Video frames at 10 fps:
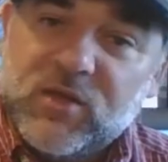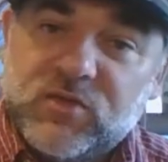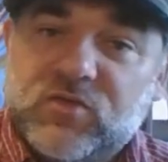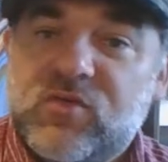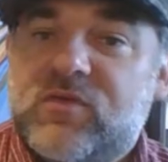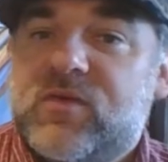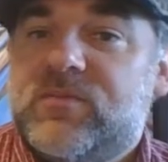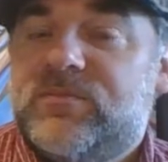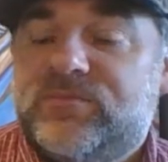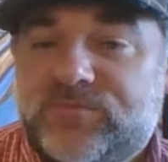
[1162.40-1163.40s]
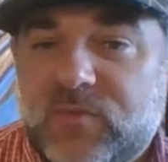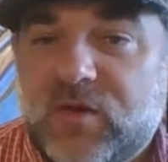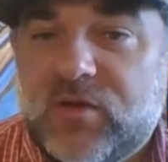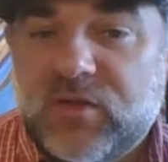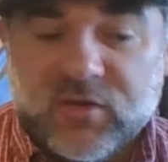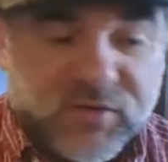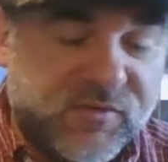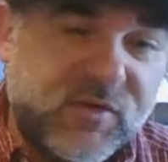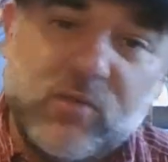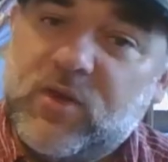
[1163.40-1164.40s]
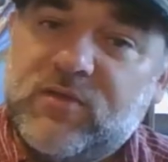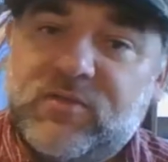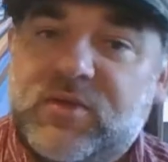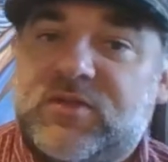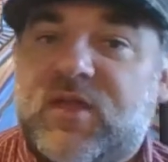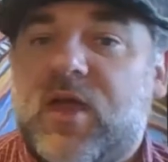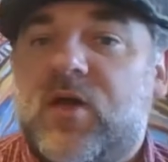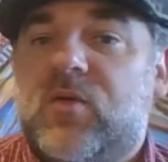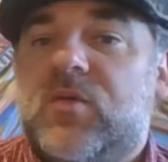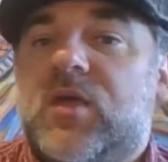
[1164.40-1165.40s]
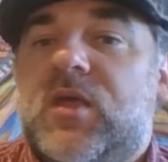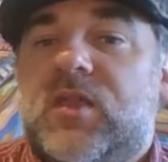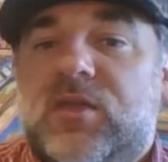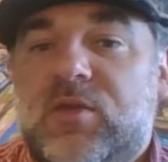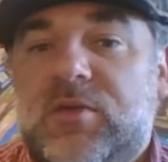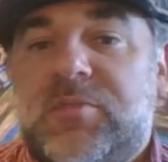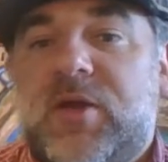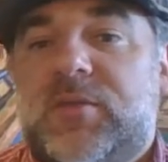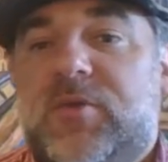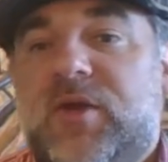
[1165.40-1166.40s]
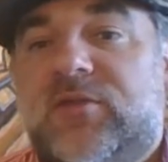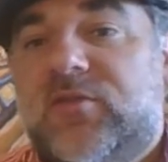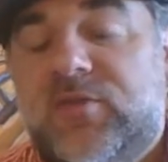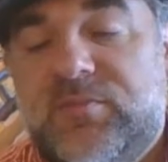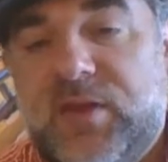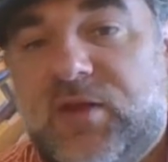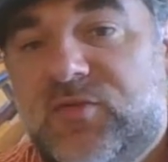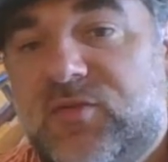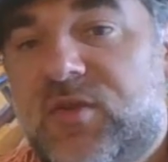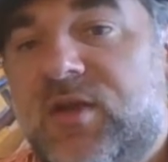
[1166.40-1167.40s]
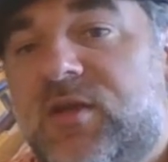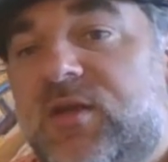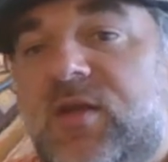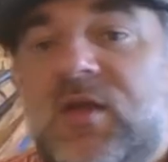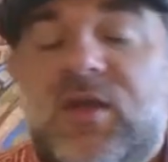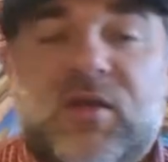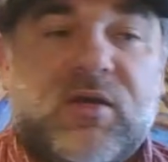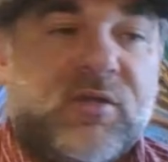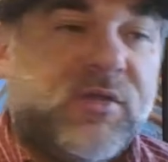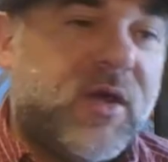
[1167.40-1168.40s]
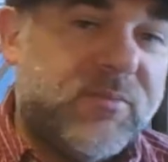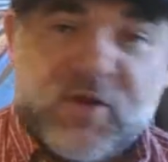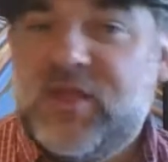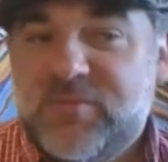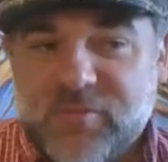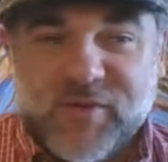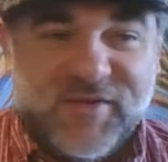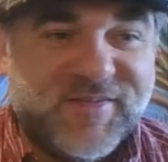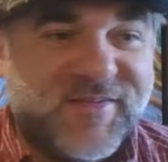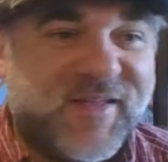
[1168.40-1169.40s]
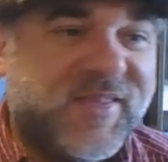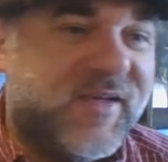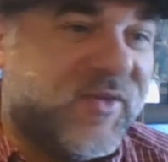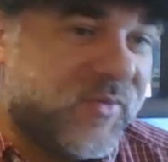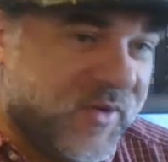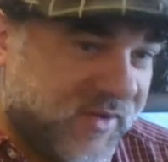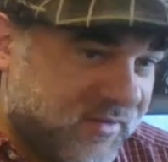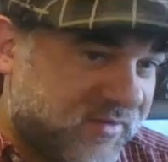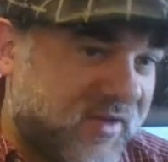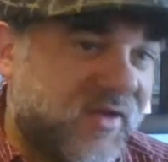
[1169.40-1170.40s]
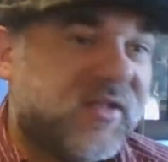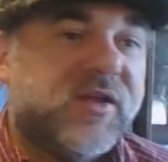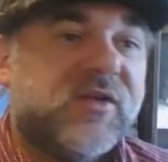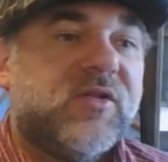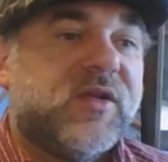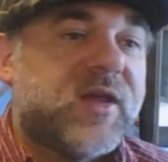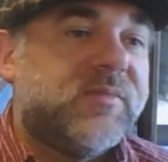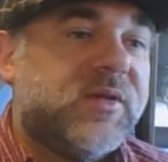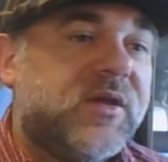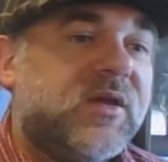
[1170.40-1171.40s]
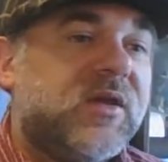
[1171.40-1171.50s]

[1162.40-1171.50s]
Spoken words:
2 of them are a little different. One of them is How the Human Body Breaks using Pinan Shodan, called Breaking Points. And the other one is Clinical Anatomy